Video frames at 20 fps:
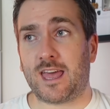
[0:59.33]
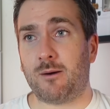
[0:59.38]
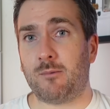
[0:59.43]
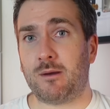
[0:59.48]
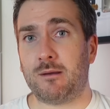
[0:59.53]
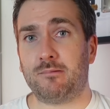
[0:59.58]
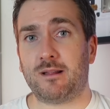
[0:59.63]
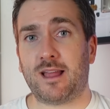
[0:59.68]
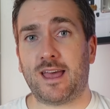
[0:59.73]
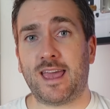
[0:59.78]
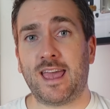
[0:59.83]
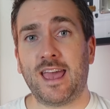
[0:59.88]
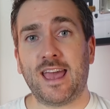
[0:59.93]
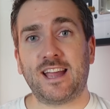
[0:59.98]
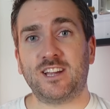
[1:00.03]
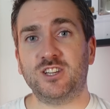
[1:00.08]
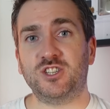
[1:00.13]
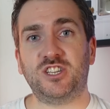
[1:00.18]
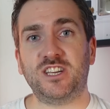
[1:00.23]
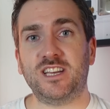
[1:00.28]
Can we play
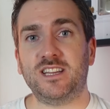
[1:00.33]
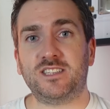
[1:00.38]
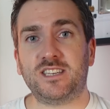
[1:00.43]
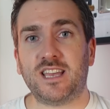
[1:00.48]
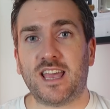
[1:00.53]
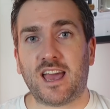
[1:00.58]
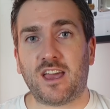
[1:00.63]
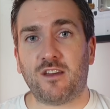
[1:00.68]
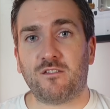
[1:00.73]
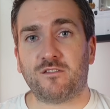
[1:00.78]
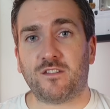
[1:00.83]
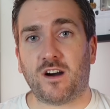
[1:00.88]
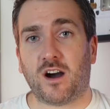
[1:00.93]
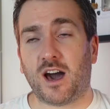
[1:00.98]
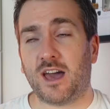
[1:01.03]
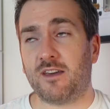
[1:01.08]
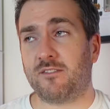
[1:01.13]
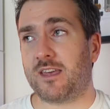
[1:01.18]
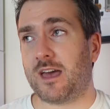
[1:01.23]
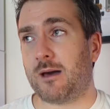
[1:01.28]
GTA
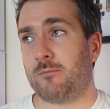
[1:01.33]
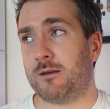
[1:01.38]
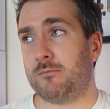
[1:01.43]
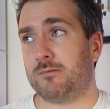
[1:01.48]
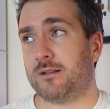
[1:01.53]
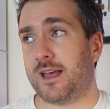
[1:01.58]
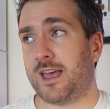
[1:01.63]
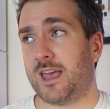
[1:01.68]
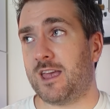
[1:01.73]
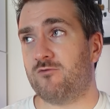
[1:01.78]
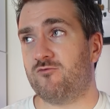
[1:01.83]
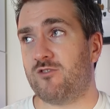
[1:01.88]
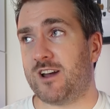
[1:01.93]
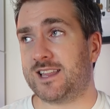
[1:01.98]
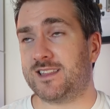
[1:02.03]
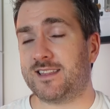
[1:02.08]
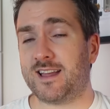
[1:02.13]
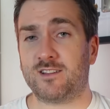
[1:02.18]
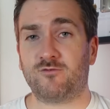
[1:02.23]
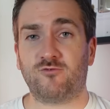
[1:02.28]
5? Can we play
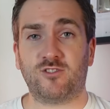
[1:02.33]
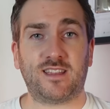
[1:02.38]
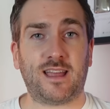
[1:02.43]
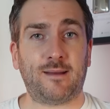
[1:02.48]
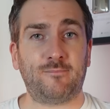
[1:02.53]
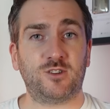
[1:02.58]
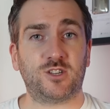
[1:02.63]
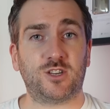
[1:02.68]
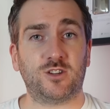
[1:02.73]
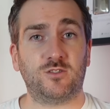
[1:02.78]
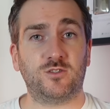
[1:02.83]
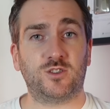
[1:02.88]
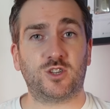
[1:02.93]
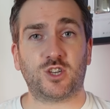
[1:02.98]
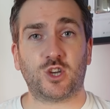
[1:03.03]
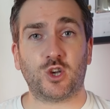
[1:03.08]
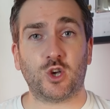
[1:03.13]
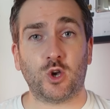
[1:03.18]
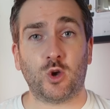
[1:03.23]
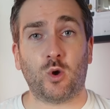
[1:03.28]
Red Dead Redemption
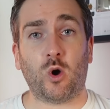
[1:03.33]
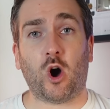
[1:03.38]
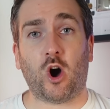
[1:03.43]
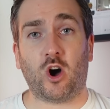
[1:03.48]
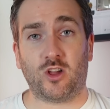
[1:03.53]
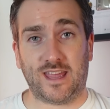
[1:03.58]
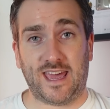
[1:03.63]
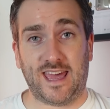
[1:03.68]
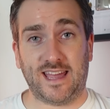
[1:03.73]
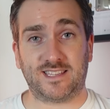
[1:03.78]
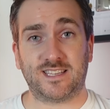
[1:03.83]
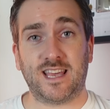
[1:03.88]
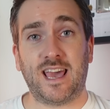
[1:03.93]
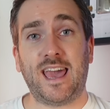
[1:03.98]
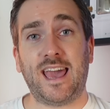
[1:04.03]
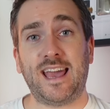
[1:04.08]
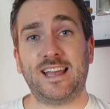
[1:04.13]
2 on it?